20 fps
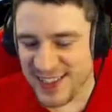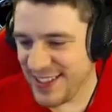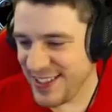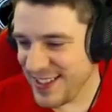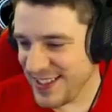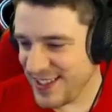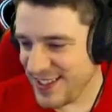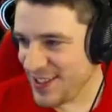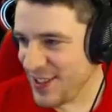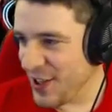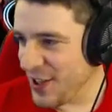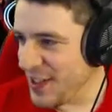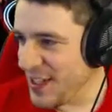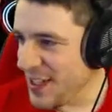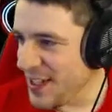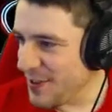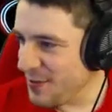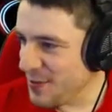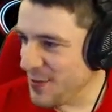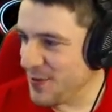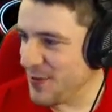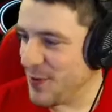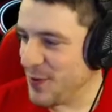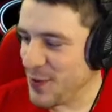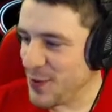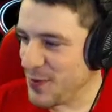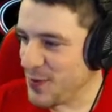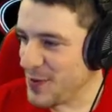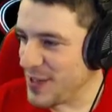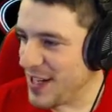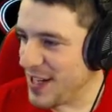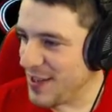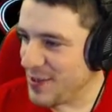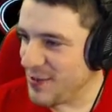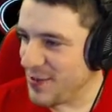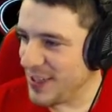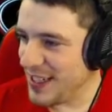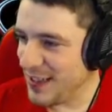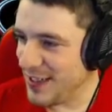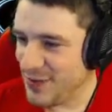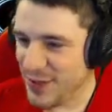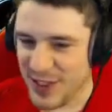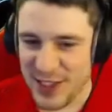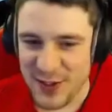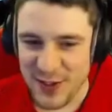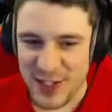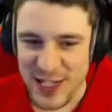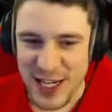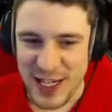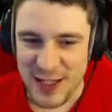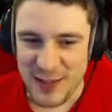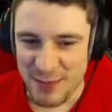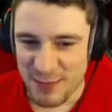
Skynet was formed out of a video game.